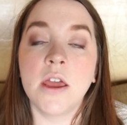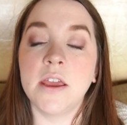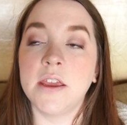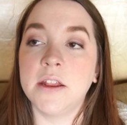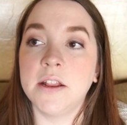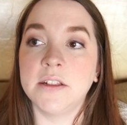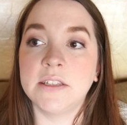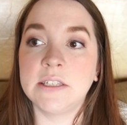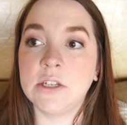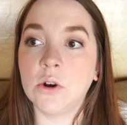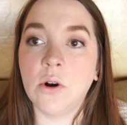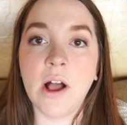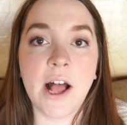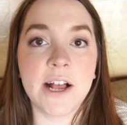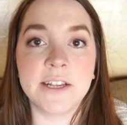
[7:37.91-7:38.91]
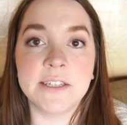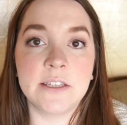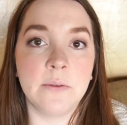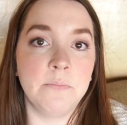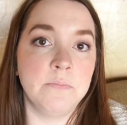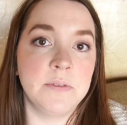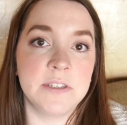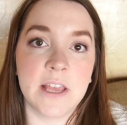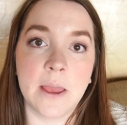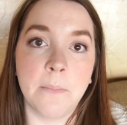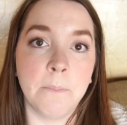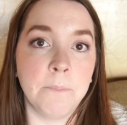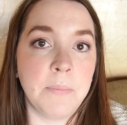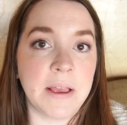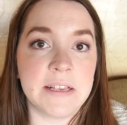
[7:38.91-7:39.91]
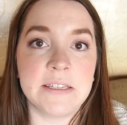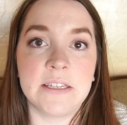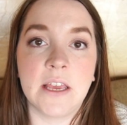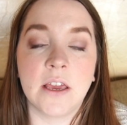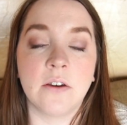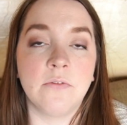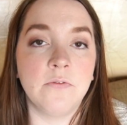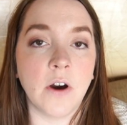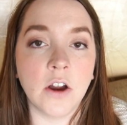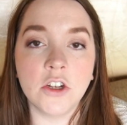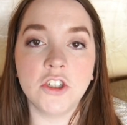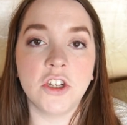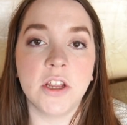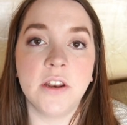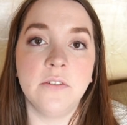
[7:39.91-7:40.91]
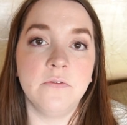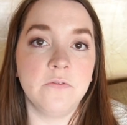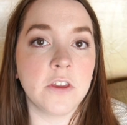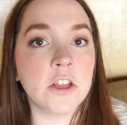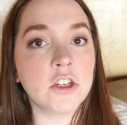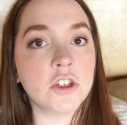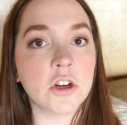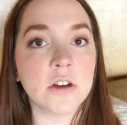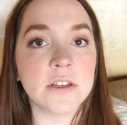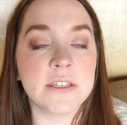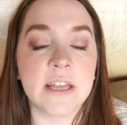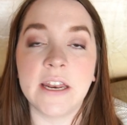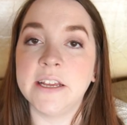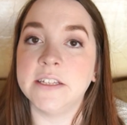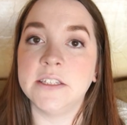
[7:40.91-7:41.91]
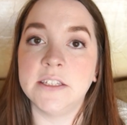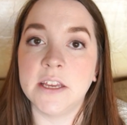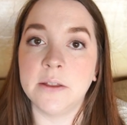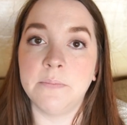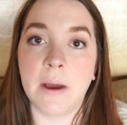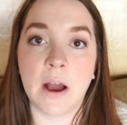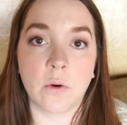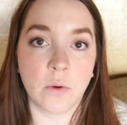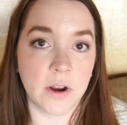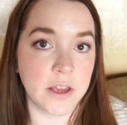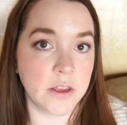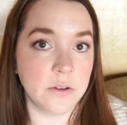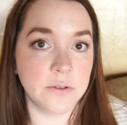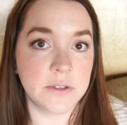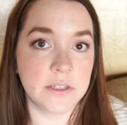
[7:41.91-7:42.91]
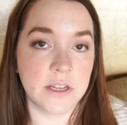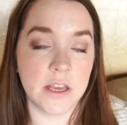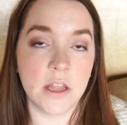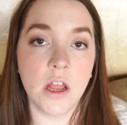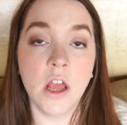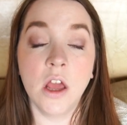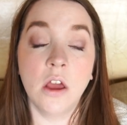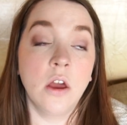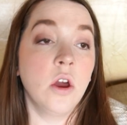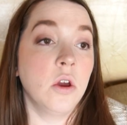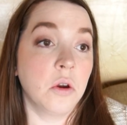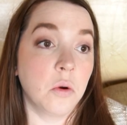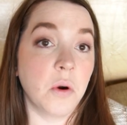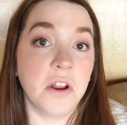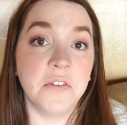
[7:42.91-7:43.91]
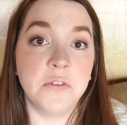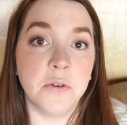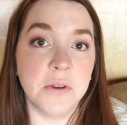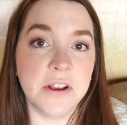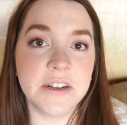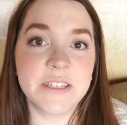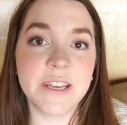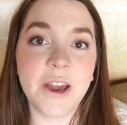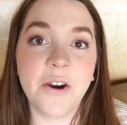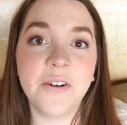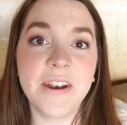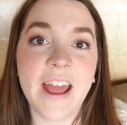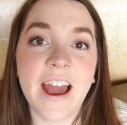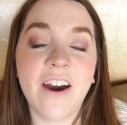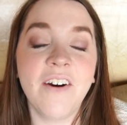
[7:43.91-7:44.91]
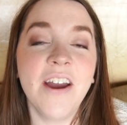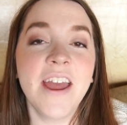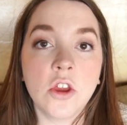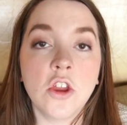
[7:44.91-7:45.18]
It still has the same basic function and features that it did back when I used it quite a few years ago now.